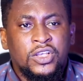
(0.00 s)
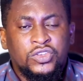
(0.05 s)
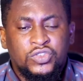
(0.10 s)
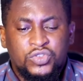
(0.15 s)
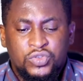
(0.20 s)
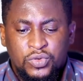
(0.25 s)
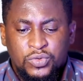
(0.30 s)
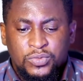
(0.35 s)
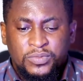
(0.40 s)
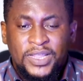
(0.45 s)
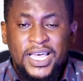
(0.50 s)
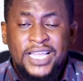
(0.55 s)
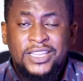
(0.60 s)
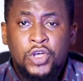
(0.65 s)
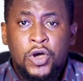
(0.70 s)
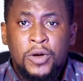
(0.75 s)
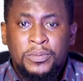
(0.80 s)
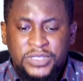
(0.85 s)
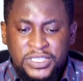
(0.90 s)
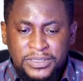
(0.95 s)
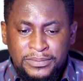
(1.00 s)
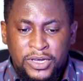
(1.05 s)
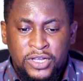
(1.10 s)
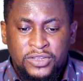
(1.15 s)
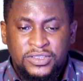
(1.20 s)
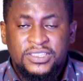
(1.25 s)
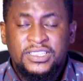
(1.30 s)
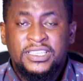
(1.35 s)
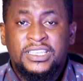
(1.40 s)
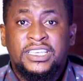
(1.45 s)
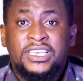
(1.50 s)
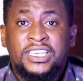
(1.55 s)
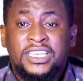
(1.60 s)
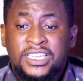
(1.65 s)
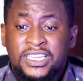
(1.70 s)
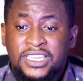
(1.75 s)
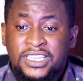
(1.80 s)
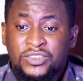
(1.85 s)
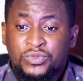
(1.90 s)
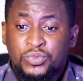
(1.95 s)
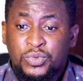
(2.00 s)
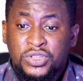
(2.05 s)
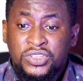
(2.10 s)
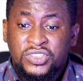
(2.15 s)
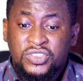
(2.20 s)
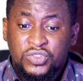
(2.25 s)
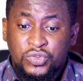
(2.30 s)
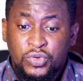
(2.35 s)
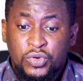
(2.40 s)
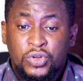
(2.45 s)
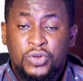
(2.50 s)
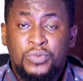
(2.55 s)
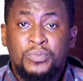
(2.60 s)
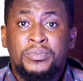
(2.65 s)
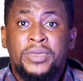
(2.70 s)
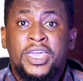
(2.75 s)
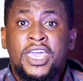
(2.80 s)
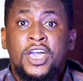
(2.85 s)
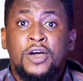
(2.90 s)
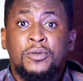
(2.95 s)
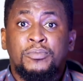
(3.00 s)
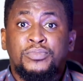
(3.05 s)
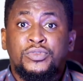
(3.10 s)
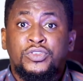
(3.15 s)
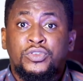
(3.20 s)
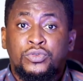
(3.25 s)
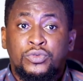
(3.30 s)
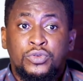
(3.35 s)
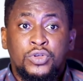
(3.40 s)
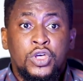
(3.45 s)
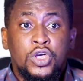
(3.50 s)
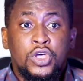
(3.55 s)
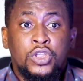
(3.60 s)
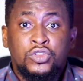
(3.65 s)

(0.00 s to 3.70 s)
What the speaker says: So that optimal thinking is what is going to help you